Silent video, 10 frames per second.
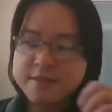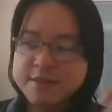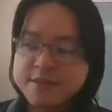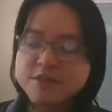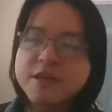
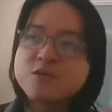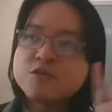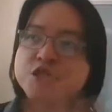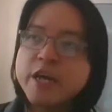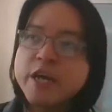trying to
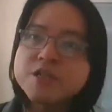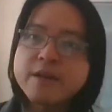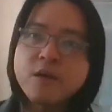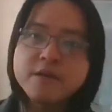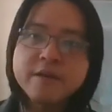change an
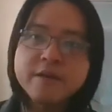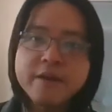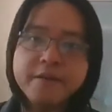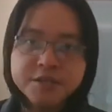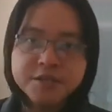ordinary
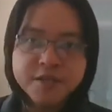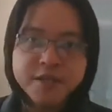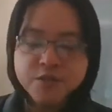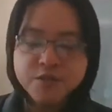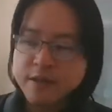function
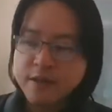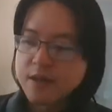into an